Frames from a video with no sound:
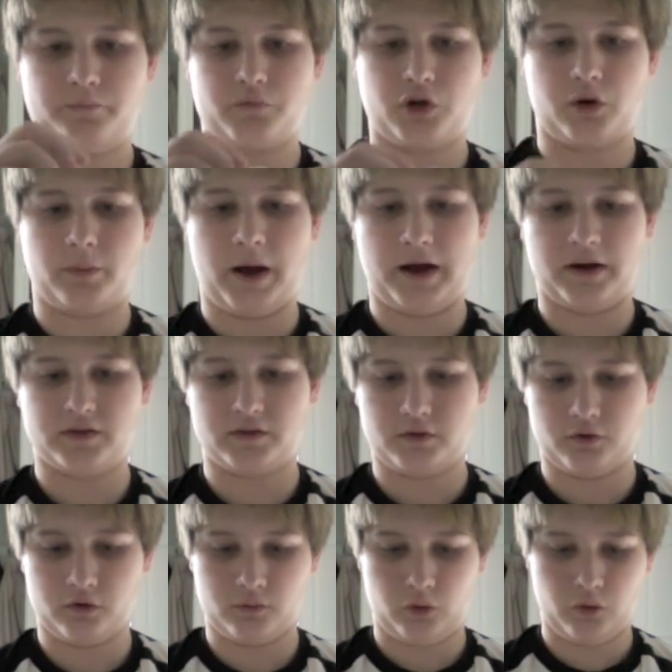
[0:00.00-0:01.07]
go back to
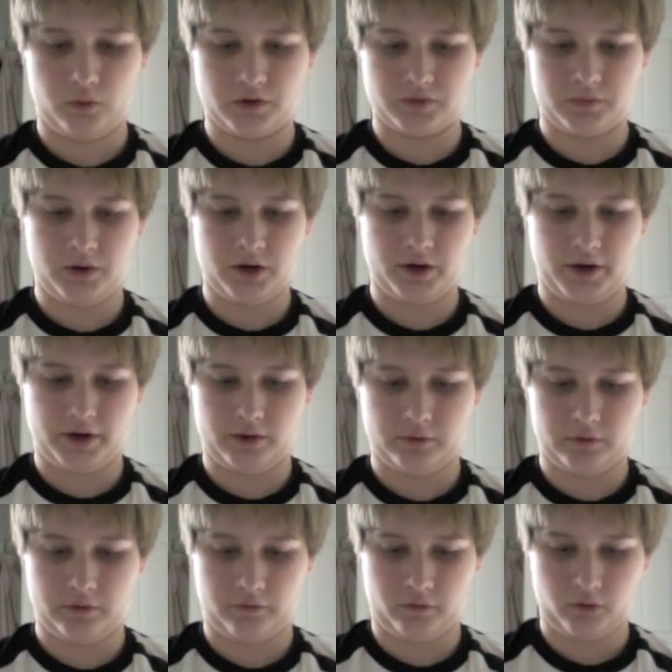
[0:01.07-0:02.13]
normal, which mine,
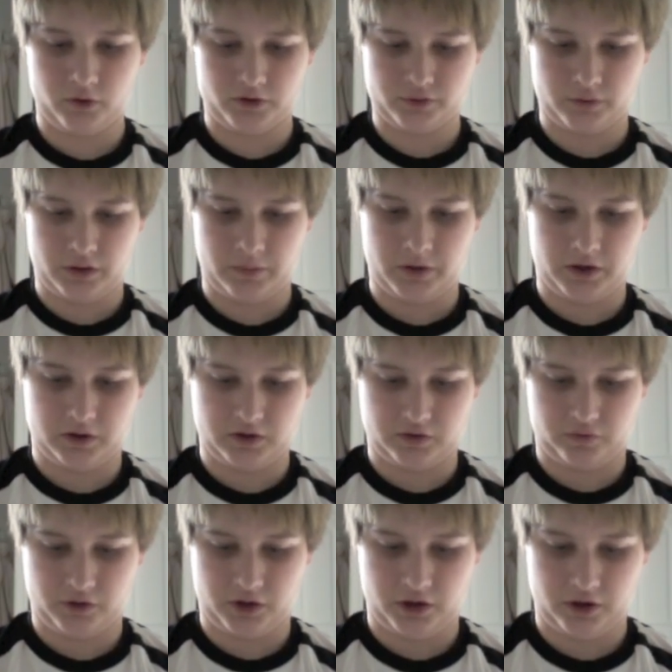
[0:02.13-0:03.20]
of course, when I make this
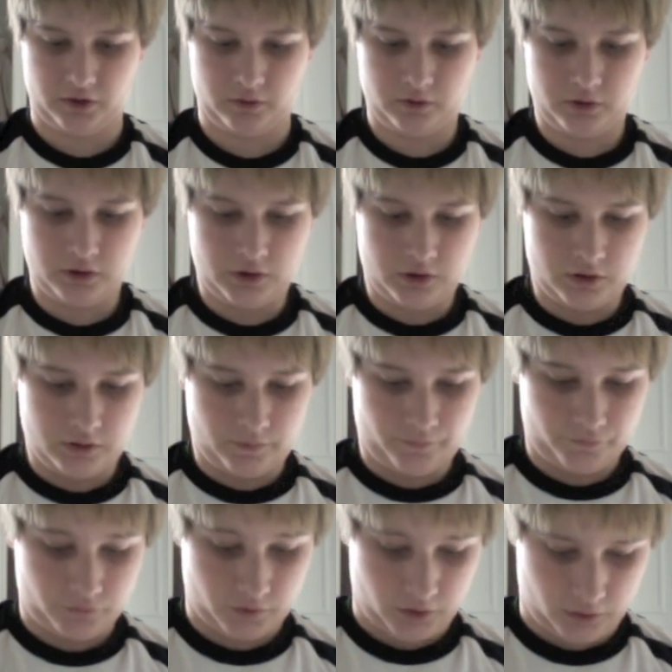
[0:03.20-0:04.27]
video,
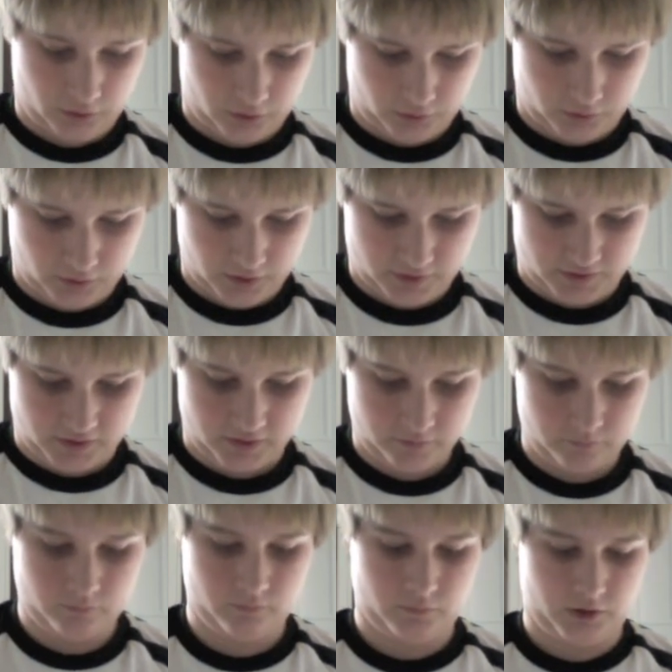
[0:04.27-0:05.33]
it doesn't,
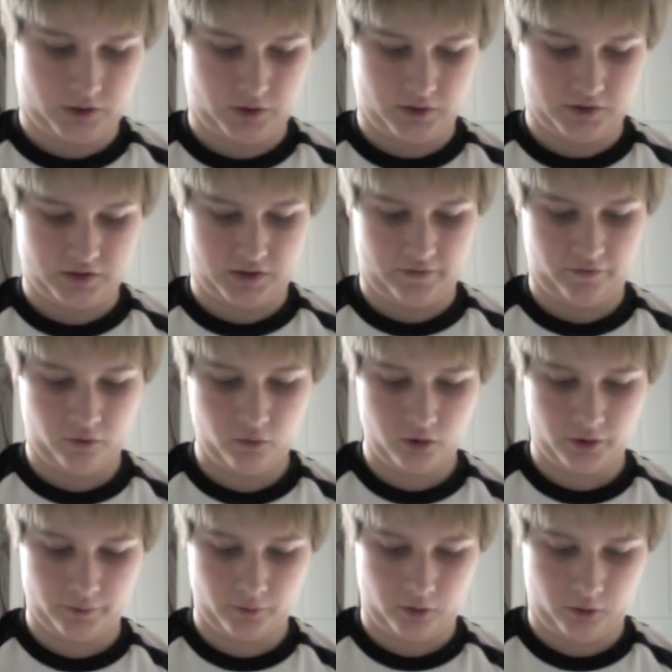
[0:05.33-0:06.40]
because I folded
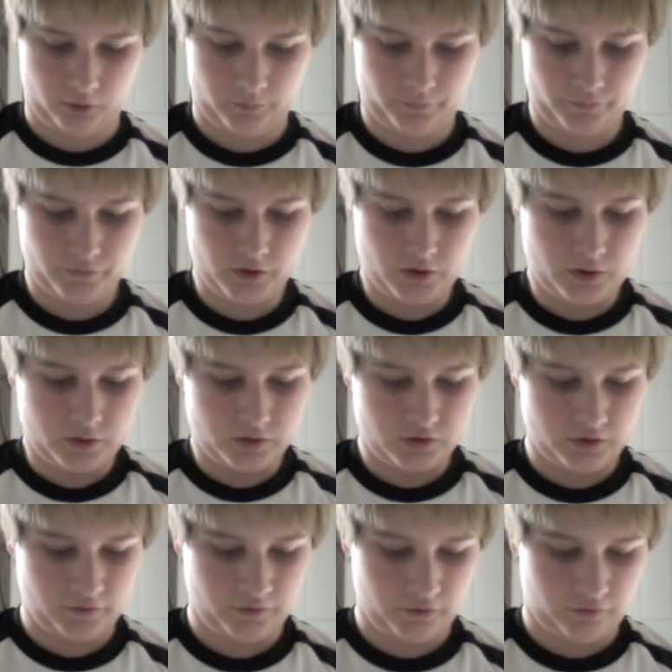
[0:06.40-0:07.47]
it wrong.
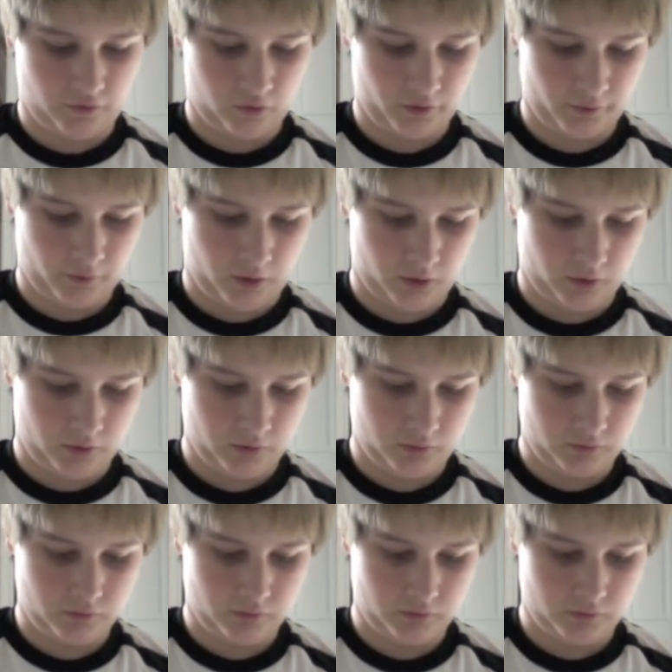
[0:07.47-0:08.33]
So if you fold it wrong,